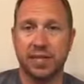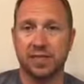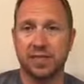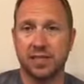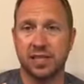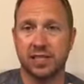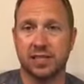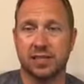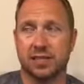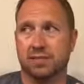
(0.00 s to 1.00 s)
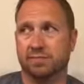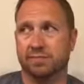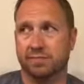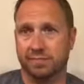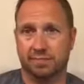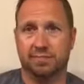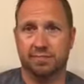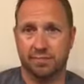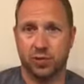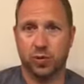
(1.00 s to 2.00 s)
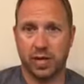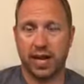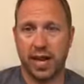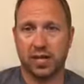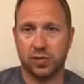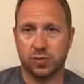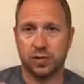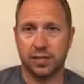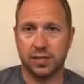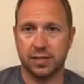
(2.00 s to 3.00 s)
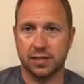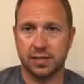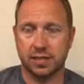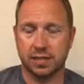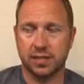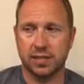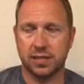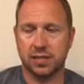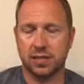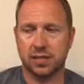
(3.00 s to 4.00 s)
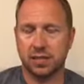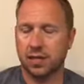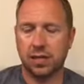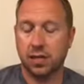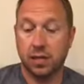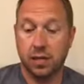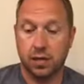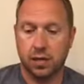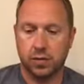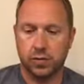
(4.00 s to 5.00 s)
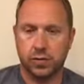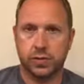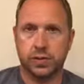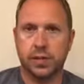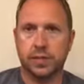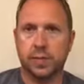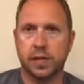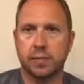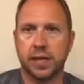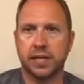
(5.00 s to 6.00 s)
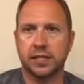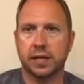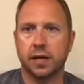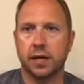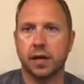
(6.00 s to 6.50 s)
gives this what it actually is. It's pretty amazing.